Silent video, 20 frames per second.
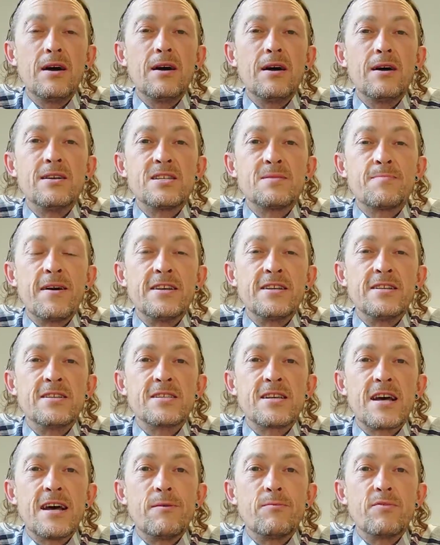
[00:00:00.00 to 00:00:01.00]
uh,
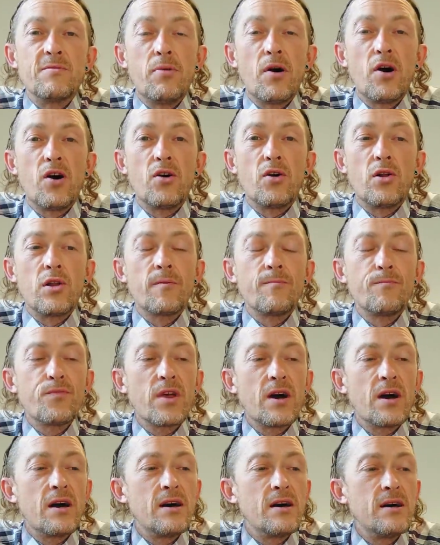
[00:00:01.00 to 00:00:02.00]
spending time with Paul,
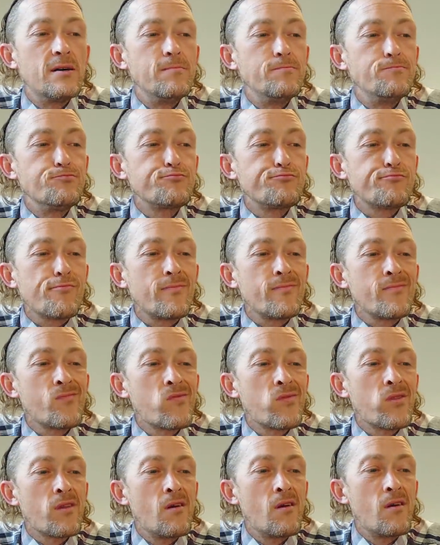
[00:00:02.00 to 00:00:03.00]
um,
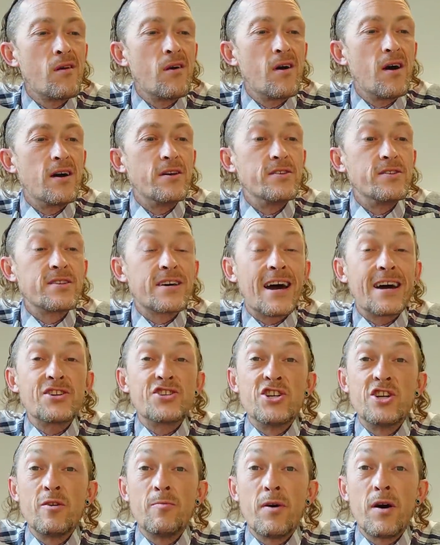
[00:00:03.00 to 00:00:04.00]
and
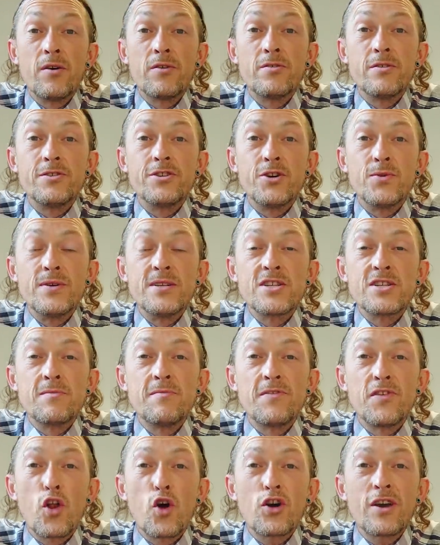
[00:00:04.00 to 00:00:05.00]
catching up on doing some